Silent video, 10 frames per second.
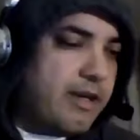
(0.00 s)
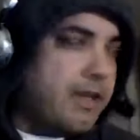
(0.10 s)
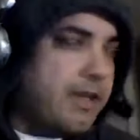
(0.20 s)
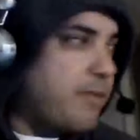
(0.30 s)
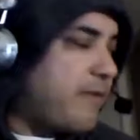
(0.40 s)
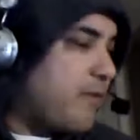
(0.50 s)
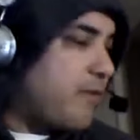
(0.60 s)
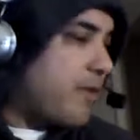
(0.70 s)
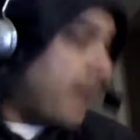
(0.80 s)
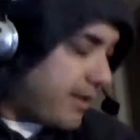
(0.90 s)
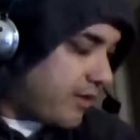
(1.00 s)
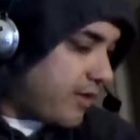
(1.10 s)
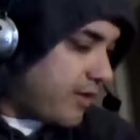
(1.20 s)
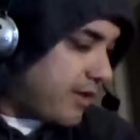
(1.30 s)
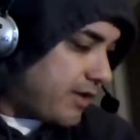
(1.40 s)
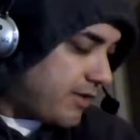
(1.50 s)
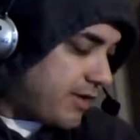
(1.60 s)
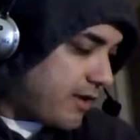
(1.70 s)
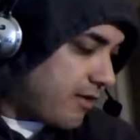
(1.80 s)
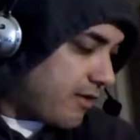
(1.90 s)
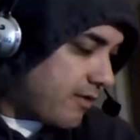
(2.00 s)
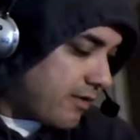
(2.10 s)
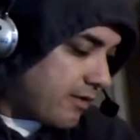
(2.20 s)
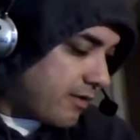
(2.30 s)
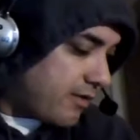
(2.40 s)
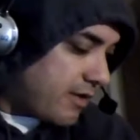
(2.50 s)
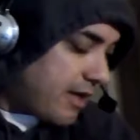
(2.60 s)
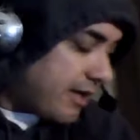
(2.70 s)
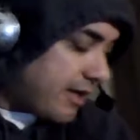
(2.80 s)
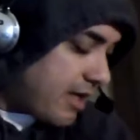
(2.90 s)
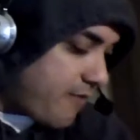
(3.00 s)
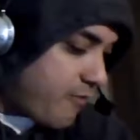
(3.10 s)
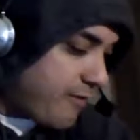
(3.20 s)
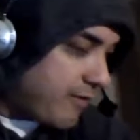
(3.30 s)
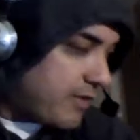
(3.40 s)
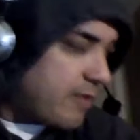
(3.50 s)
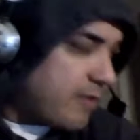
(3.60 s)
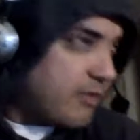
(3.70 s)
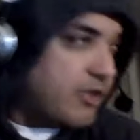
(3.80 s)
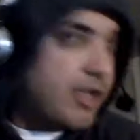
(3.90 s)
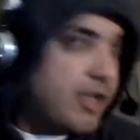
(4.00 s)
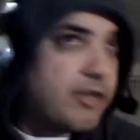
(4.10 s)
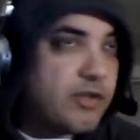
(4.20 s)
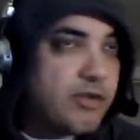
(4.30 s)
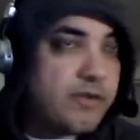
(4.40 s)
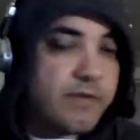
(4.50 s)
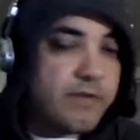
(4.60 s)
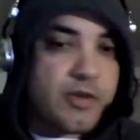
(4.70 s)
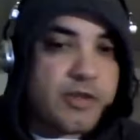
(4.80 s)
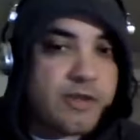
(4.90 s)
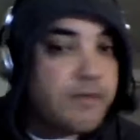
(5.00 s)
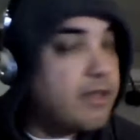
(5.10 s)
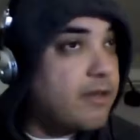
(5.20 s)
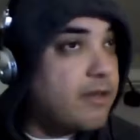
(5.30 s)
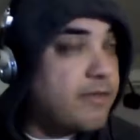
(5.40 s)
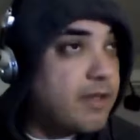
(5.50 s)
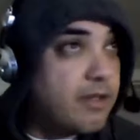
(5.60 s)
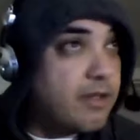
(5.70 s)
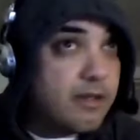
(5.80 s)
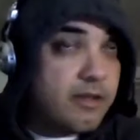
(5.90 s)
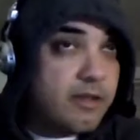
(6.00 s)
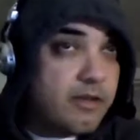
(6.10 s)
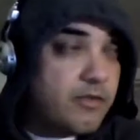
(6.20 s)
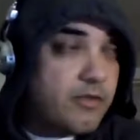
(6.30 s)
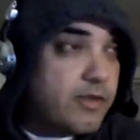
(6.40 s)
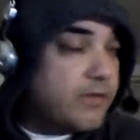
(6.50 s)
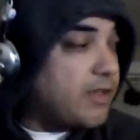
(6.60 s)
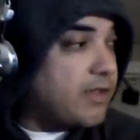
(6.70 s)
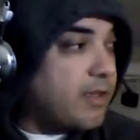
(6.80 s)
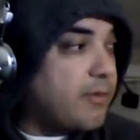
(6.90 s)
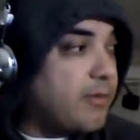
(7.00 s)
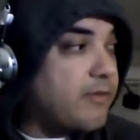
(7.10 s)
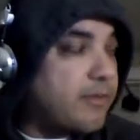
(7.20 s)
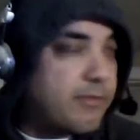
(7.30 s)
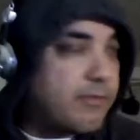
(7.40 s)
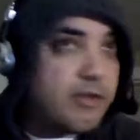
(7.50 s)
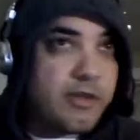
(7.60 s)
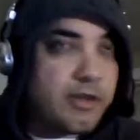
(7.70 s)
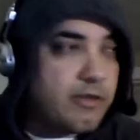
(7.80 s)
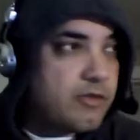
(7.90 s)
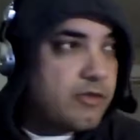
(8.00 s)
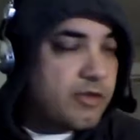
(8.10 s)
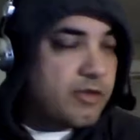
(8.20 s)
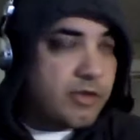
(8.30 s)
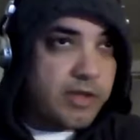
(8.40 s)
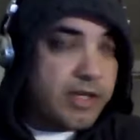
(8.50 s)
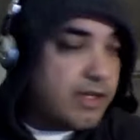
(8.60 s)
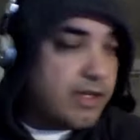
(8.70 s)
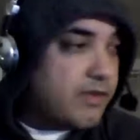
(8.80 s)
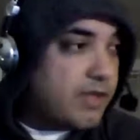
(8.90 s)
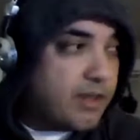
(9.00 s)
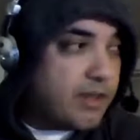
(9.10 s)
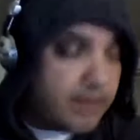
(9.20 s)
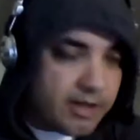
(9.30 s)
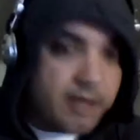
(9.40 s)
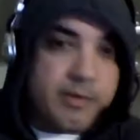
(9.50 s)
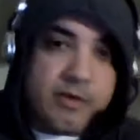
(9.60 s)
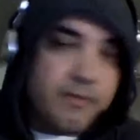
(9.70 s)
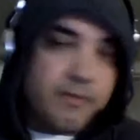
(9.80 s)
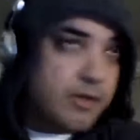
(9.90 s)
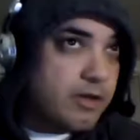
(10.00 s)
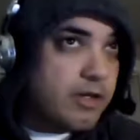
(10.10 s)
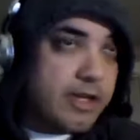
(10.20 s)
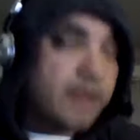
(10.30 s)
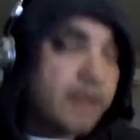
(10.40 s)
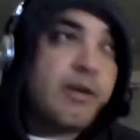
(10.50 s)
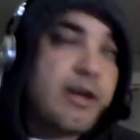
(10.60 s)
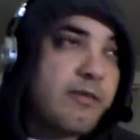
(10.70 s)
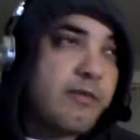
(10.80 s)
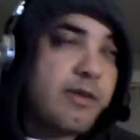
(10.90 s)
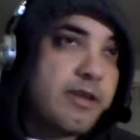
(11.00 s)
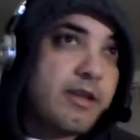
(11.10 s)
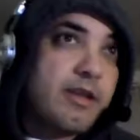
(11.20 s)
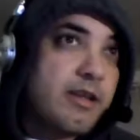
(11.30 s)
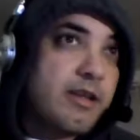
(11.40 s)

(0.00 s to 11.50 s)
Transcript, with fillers: I think before that, the craziest thing to on that level we've ever seen was Jon Jones's version of the of the the 12-6 elbow from you know sh- shooting in on a single and then coming over and around with it.